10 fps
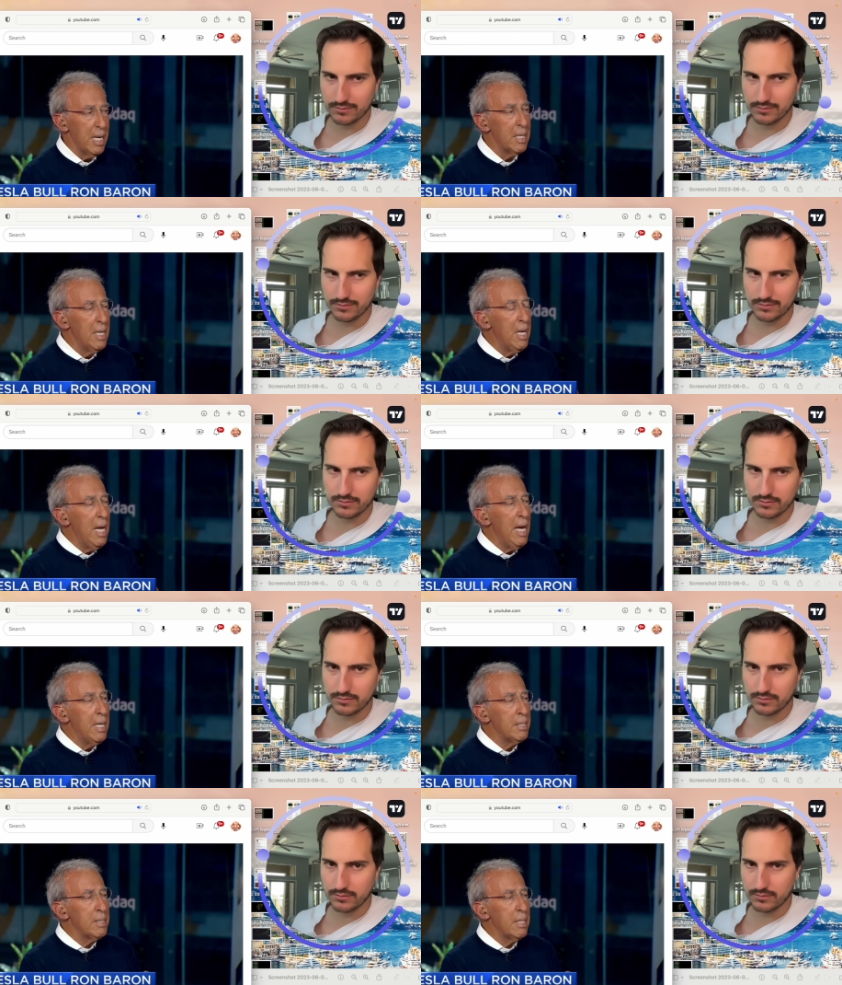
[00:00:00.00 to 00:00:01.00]
Speaker 1: of that.
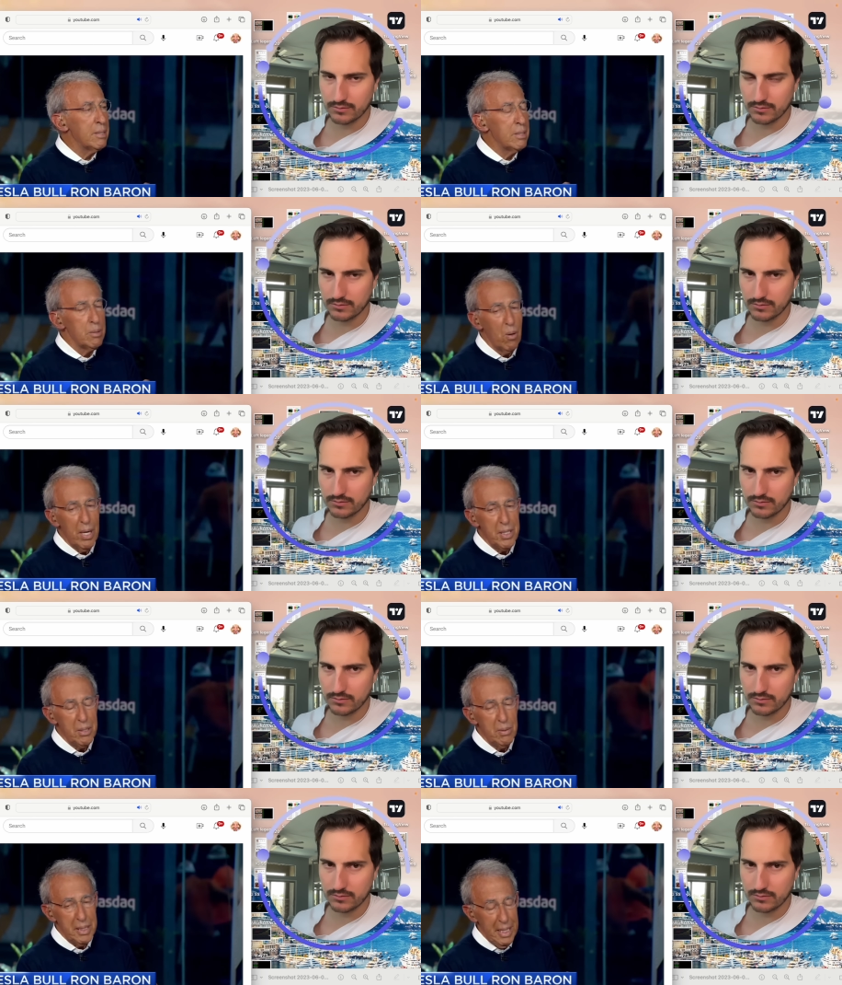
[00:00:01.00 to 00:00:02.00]
And to
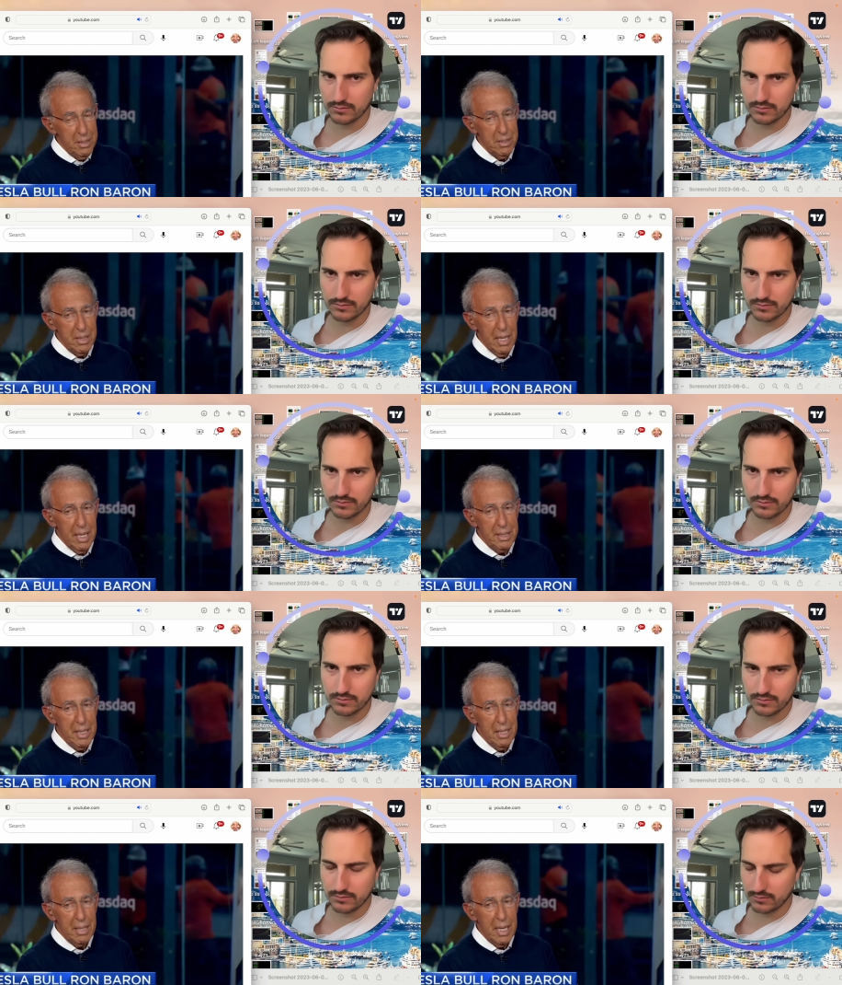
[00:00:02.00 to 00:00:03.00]
argue against the
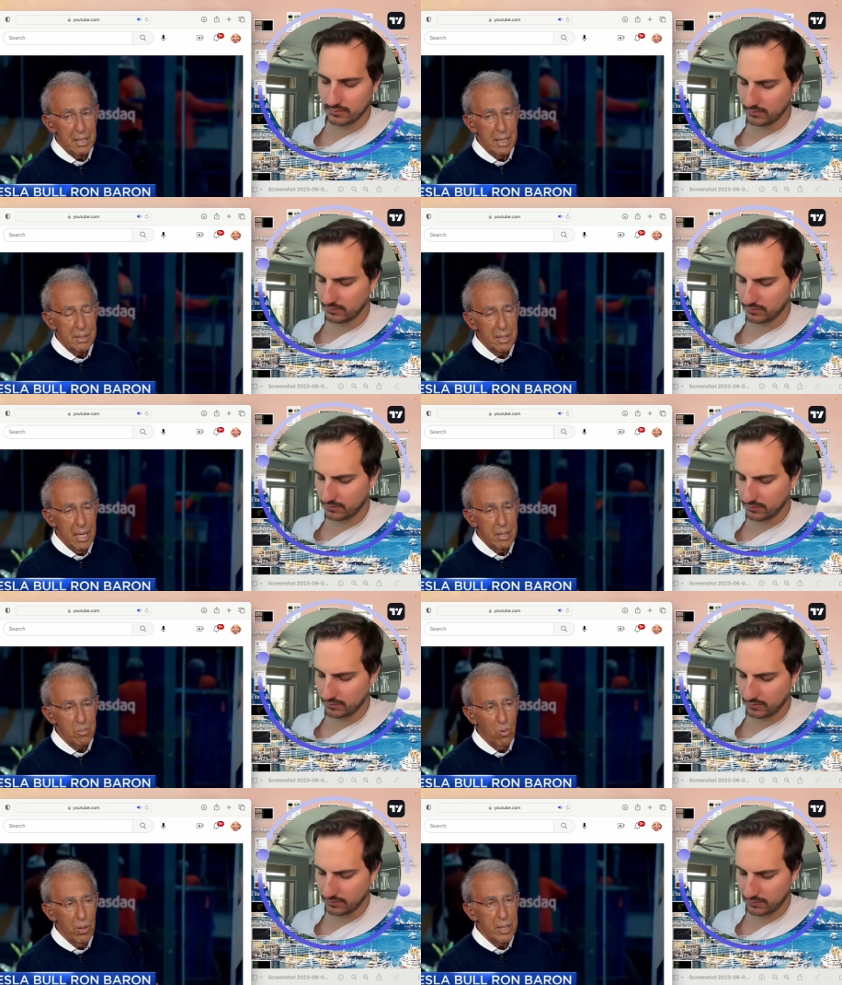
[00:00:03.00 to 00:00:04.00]
idea that it's not
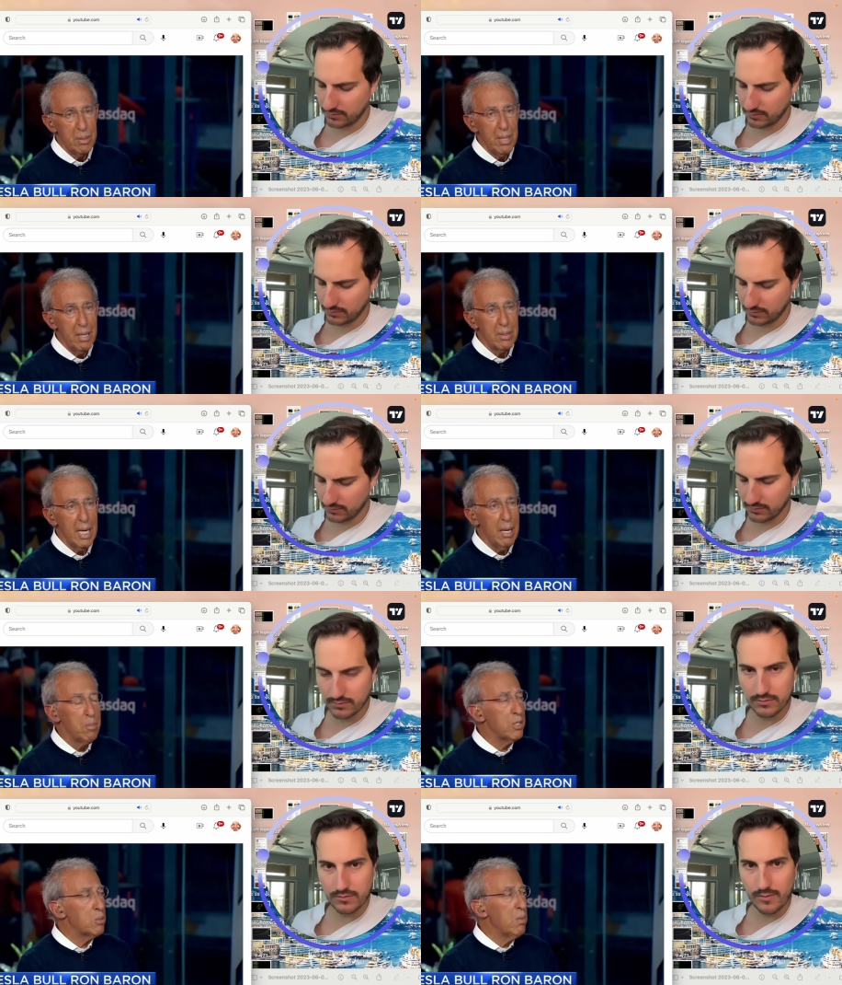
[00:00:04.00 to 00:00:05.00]
important about how
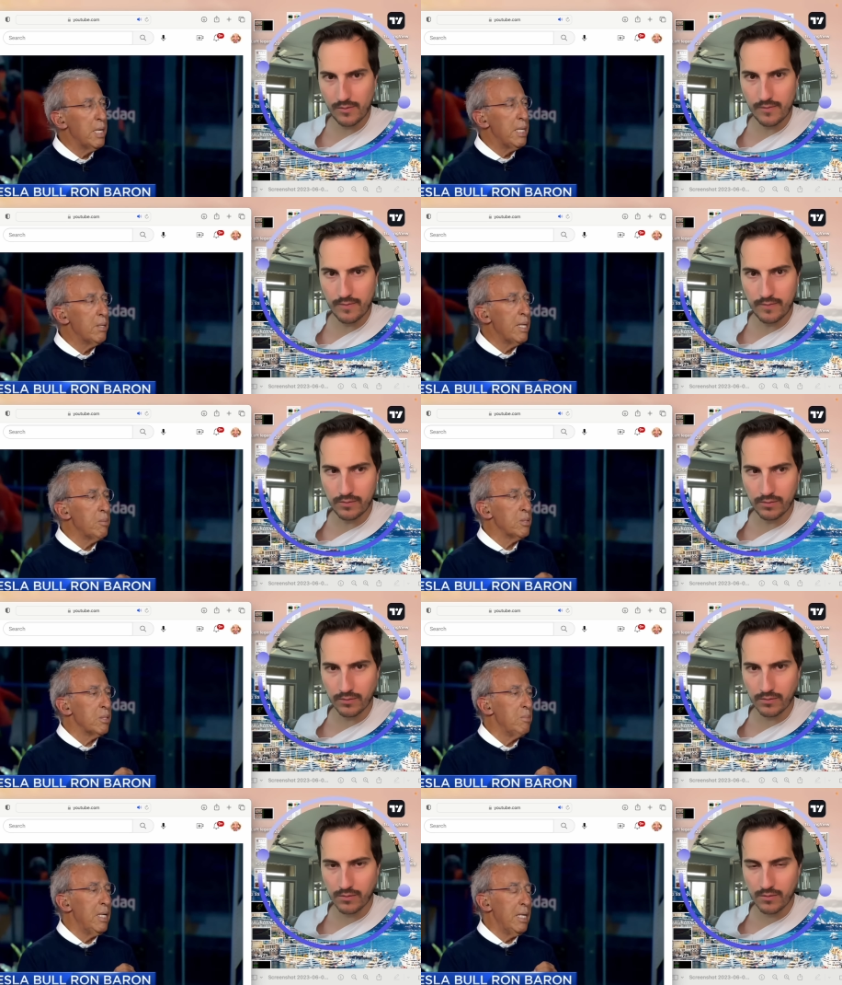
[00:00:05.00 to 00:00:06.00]
much money you're able
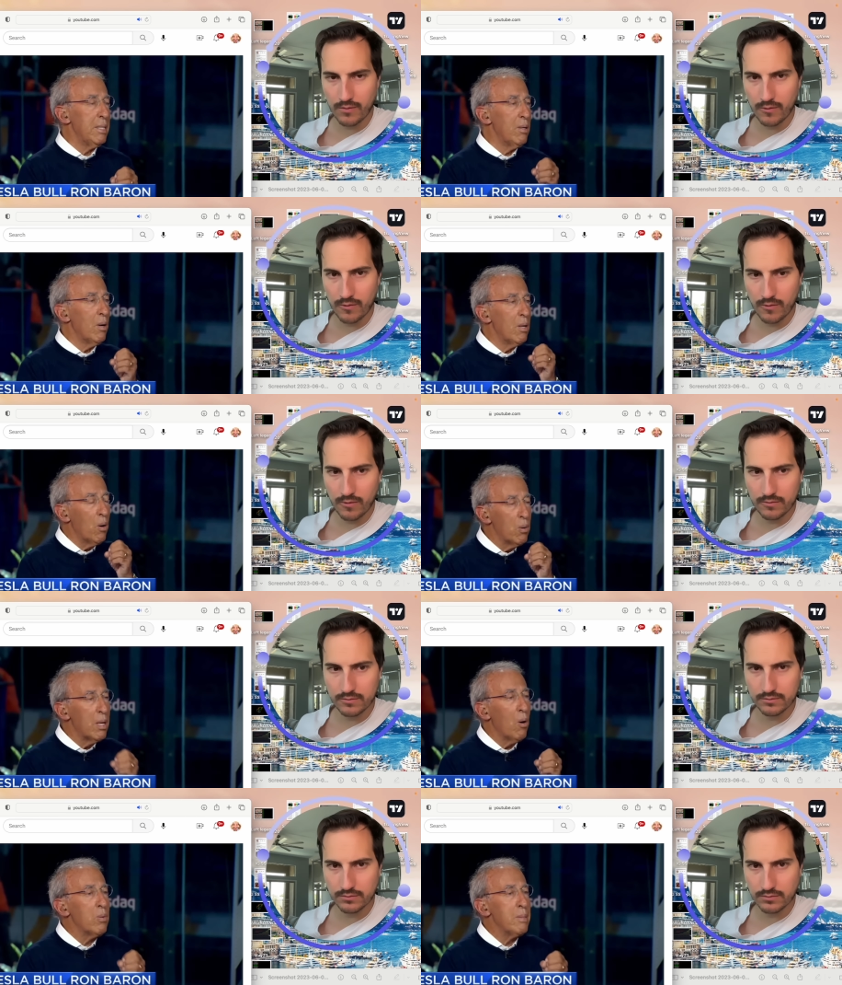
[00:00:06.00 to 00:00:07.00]
to,
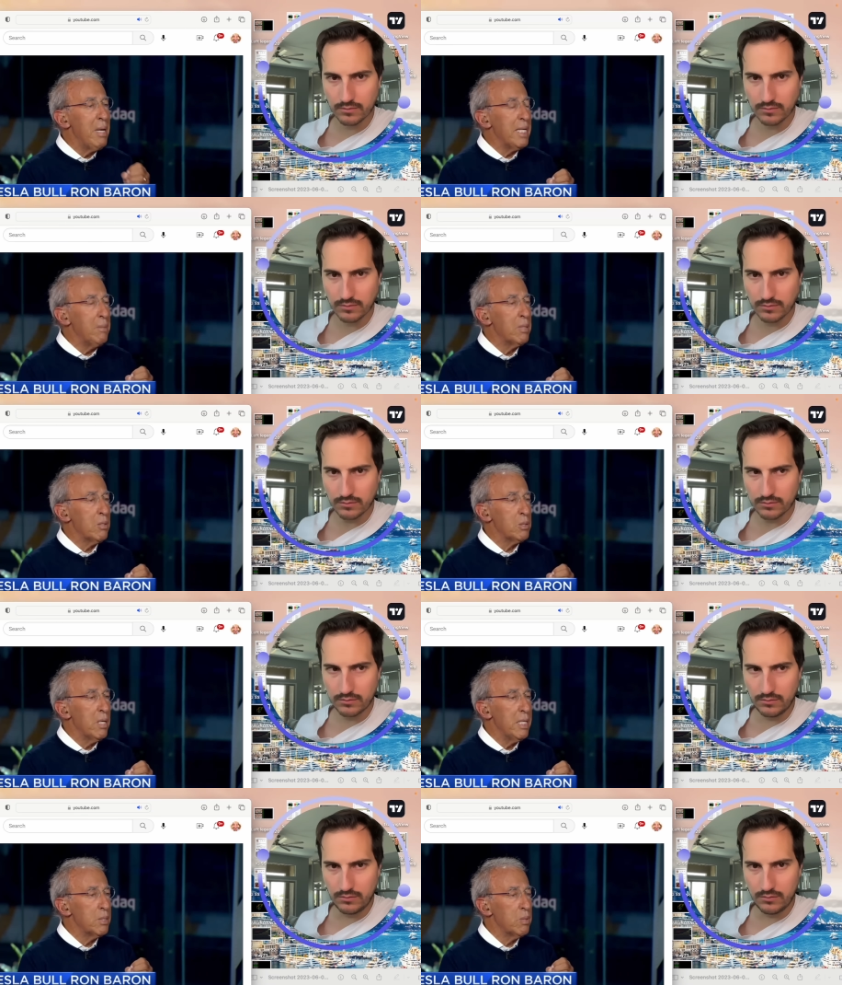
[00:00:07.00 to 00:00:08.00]
uh, only making most
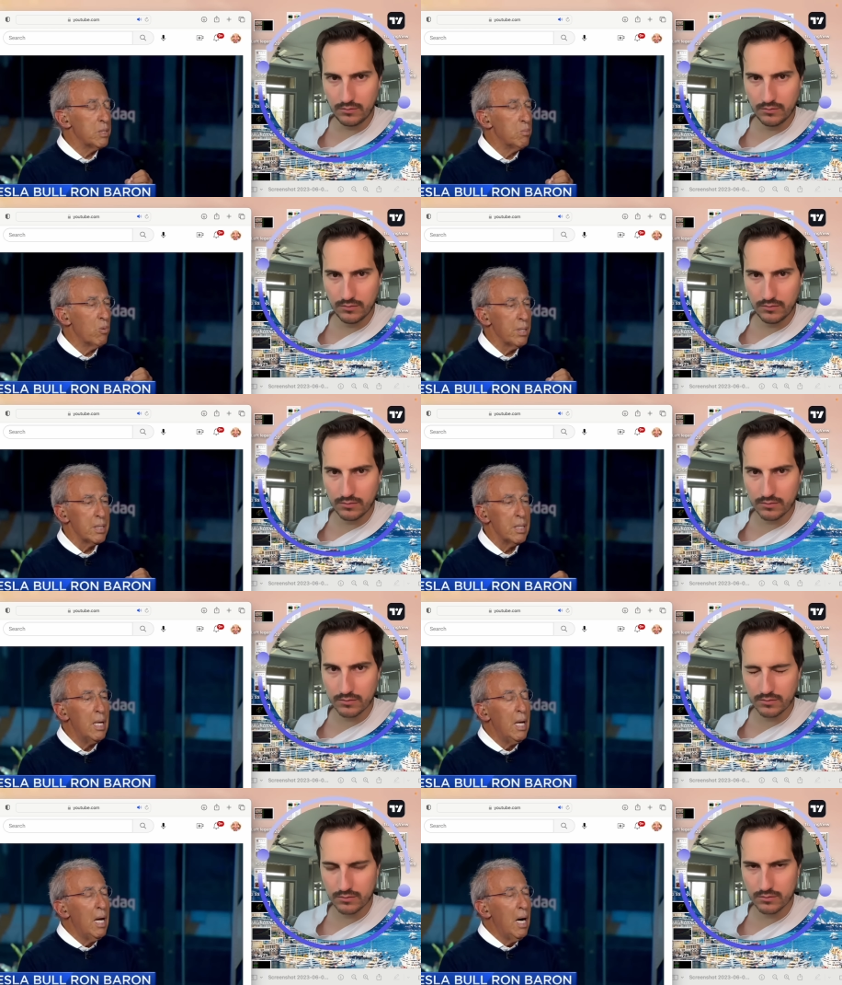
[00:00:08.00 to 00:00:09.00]
money is what's important,